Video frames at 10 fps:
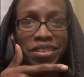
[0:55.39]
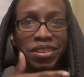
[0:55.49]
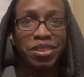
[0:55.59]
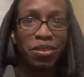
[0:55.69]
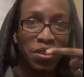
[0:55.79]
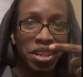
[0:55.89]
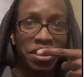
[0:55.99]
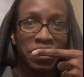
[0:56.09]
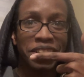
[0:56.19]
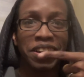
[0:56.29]
he's over
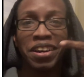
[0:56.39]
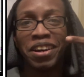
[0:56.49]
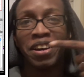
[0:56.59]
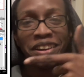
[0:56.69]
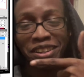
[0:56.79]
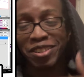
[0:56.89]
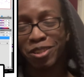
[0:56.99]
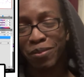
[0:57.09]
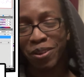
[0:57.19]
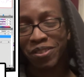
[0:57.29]
there. He
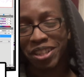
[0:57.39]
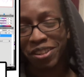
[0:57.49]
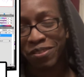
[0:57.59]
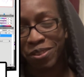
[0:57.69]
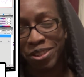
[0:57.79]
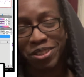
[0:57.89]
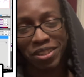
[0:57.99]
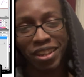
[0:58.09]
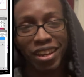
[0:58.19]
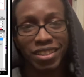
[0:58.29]
should be over there for you, so you
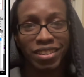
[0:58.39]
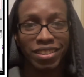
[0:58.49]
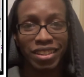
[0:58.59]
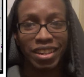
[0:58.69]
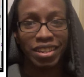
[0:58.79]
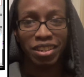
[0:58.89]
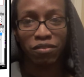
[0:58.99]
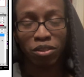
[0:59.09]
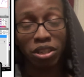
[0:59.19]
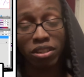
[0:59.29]
can kind of get an idea
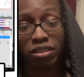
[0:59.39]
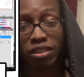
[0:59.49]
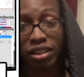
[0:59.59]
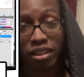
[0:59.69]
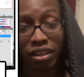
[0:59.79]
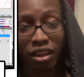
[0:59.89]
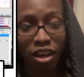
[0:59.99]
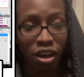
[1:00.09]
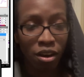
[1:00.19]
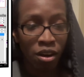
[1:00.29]
of what he looks like.
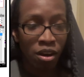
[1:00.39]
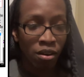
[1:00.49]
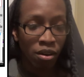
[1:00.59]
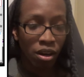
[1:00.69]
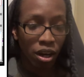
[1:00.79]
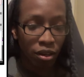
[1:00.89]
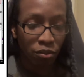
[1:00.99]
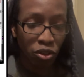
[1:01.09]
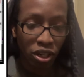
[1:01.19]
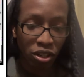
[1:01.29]

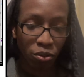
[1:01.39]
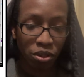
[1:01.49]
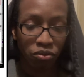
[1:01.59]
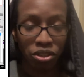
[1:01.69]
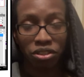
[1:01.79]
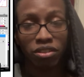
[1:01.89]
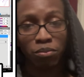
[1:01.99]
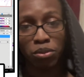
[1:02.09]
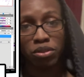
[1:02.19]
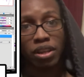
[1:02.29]
I'm trying to go with a really
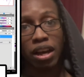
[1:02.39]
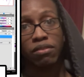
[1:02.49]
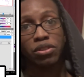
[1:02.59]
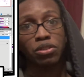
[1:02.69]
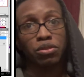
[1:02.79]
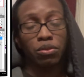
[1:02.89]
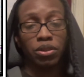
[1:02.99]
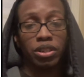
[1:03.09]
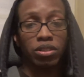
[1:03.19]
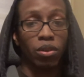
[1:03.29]
simple style for the
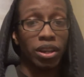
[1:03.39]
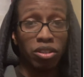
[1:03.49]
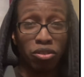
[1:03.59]
story, so I can